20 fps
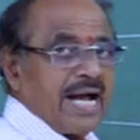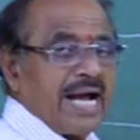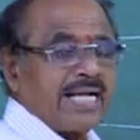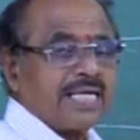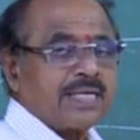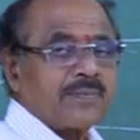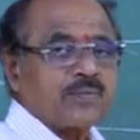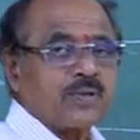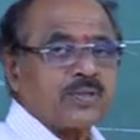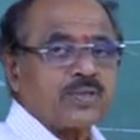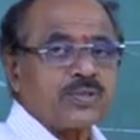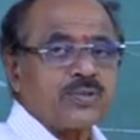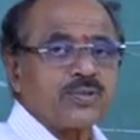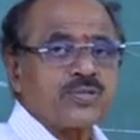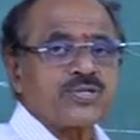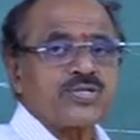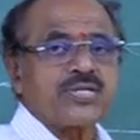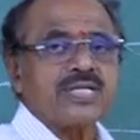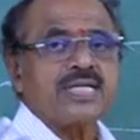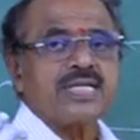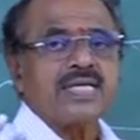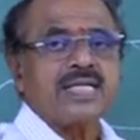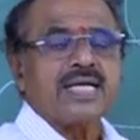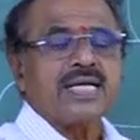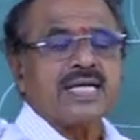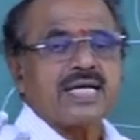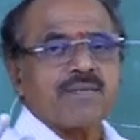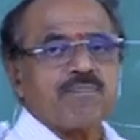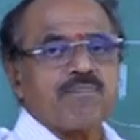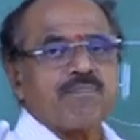and producing
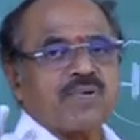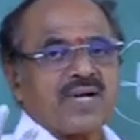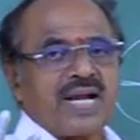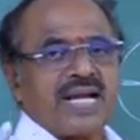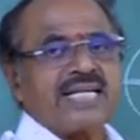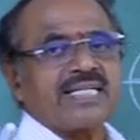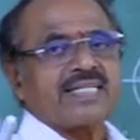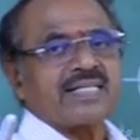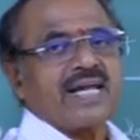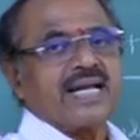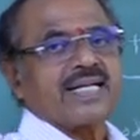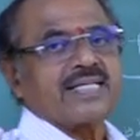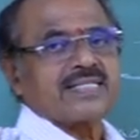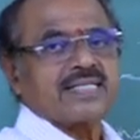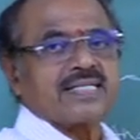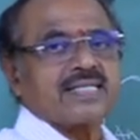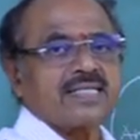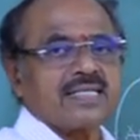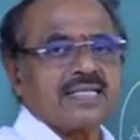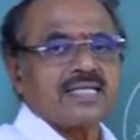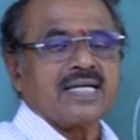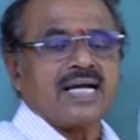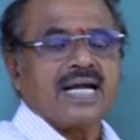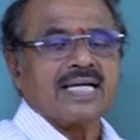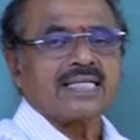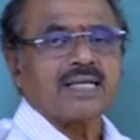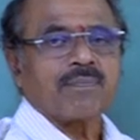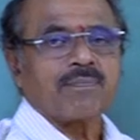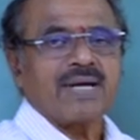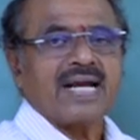a bright light,
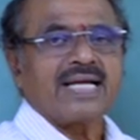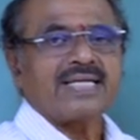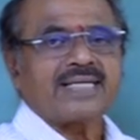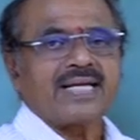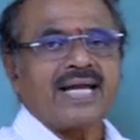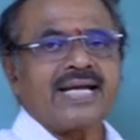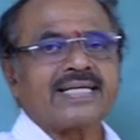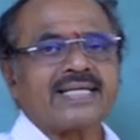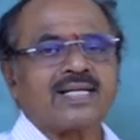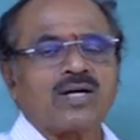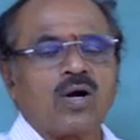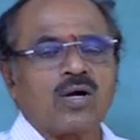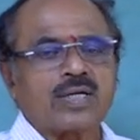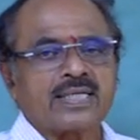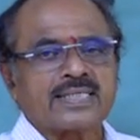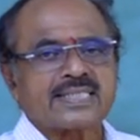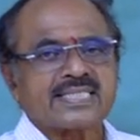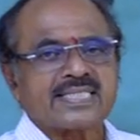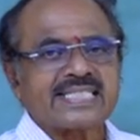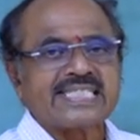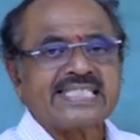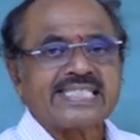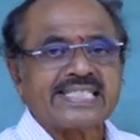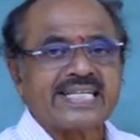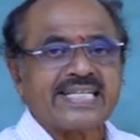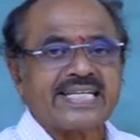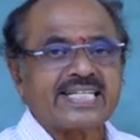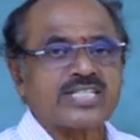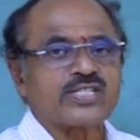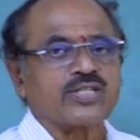and the bright light called as
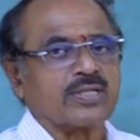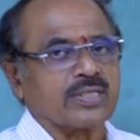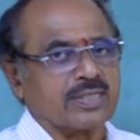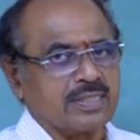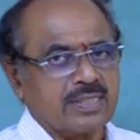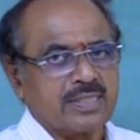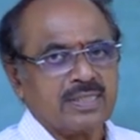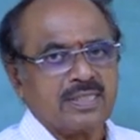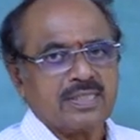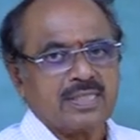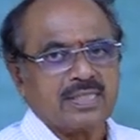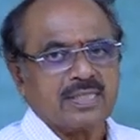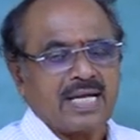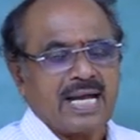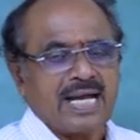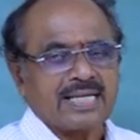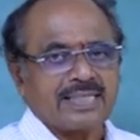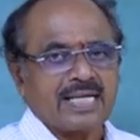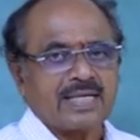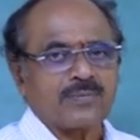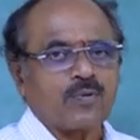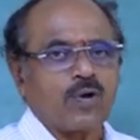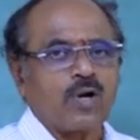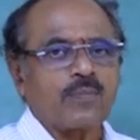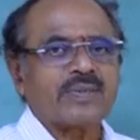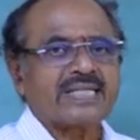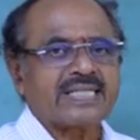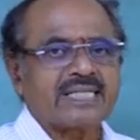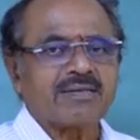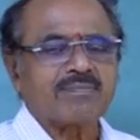scintillation, and that
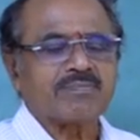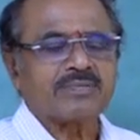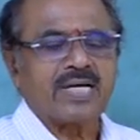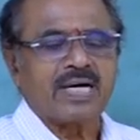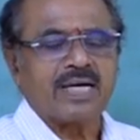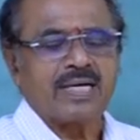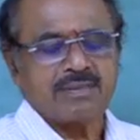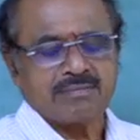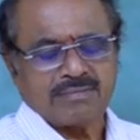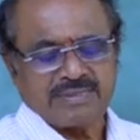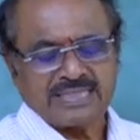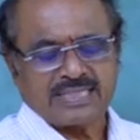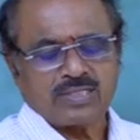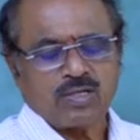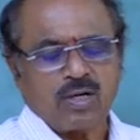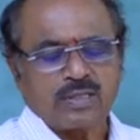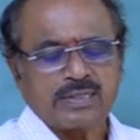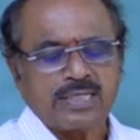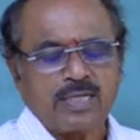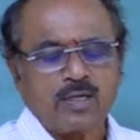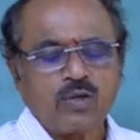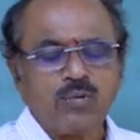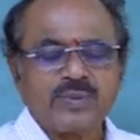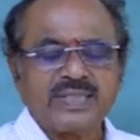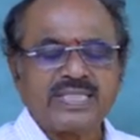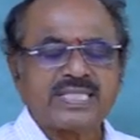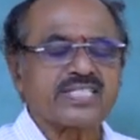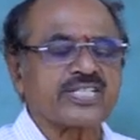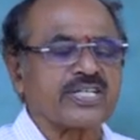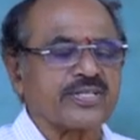property of is called the
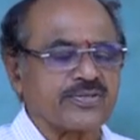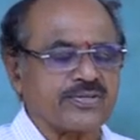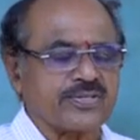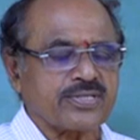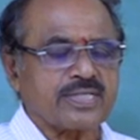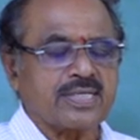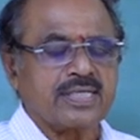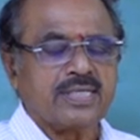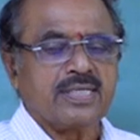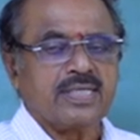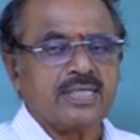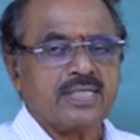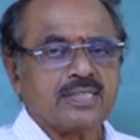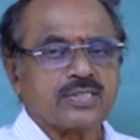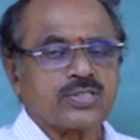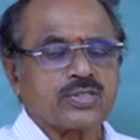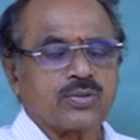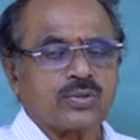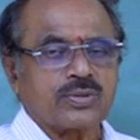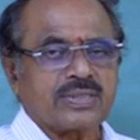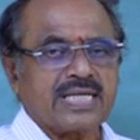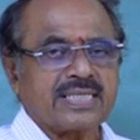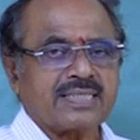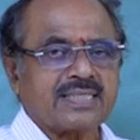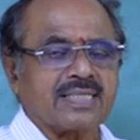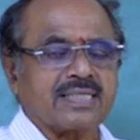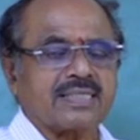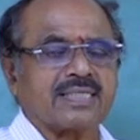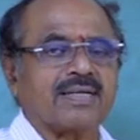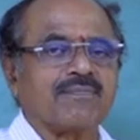luminescence. So
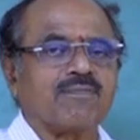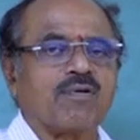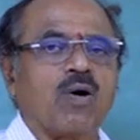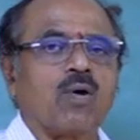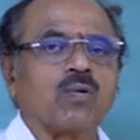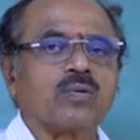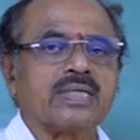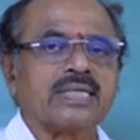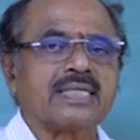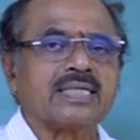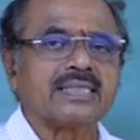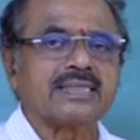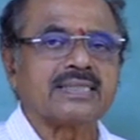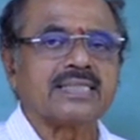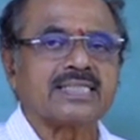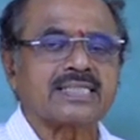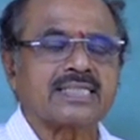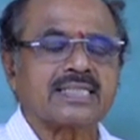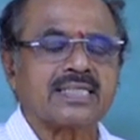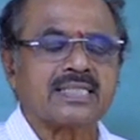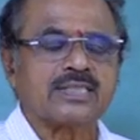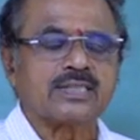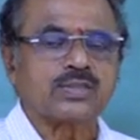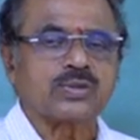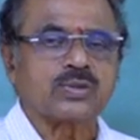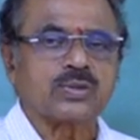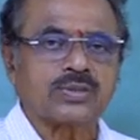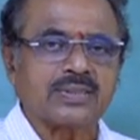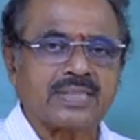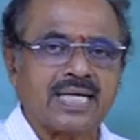that they found this.
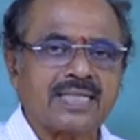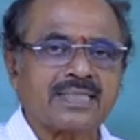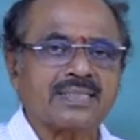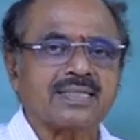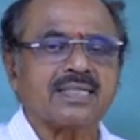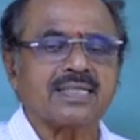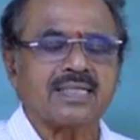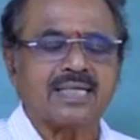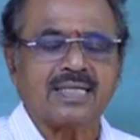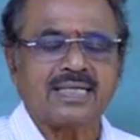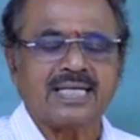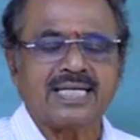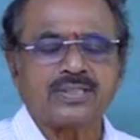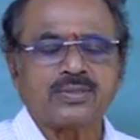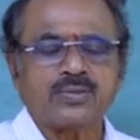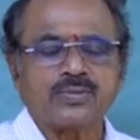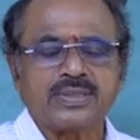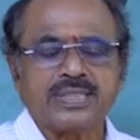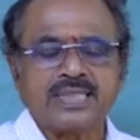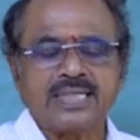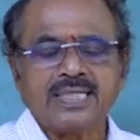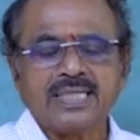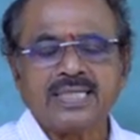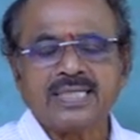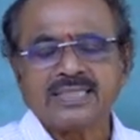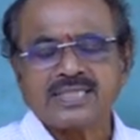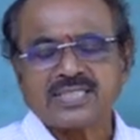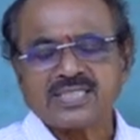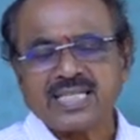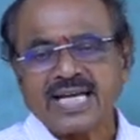So that led to the
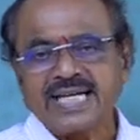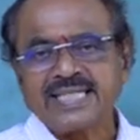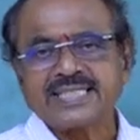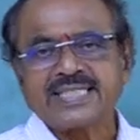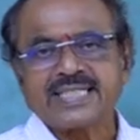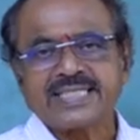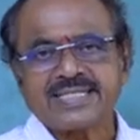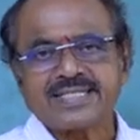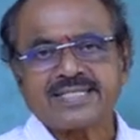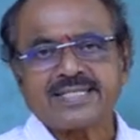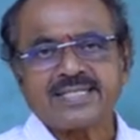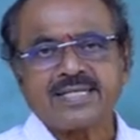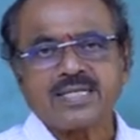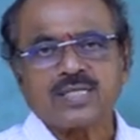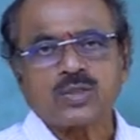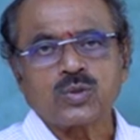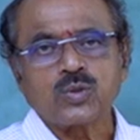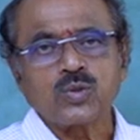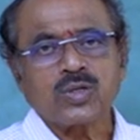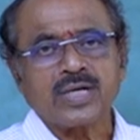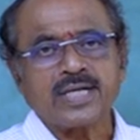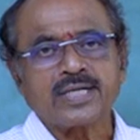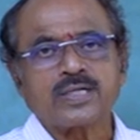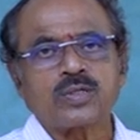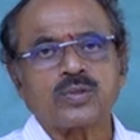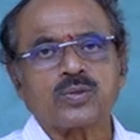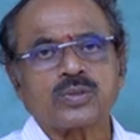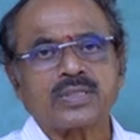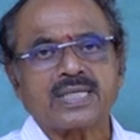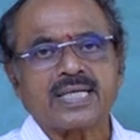scientists to
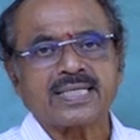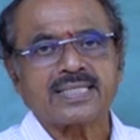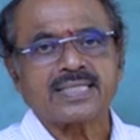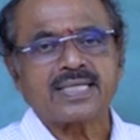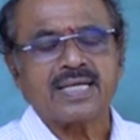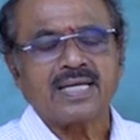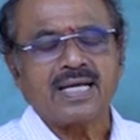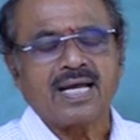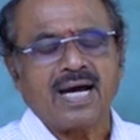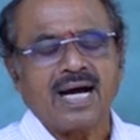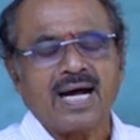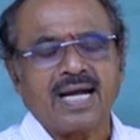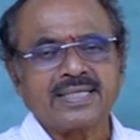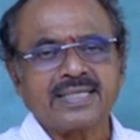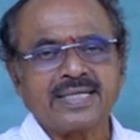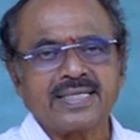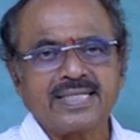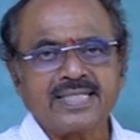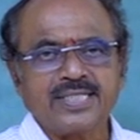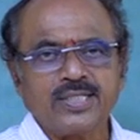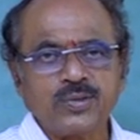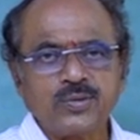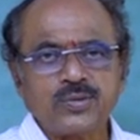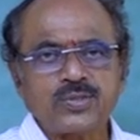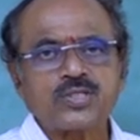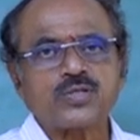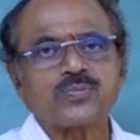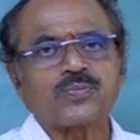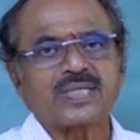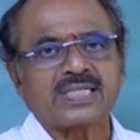conclude that under
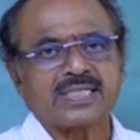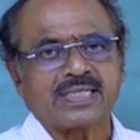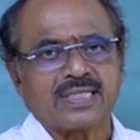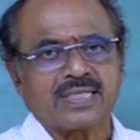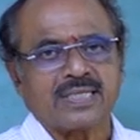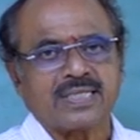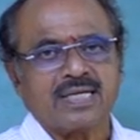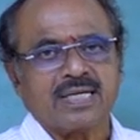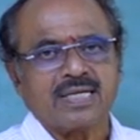reduced pressure,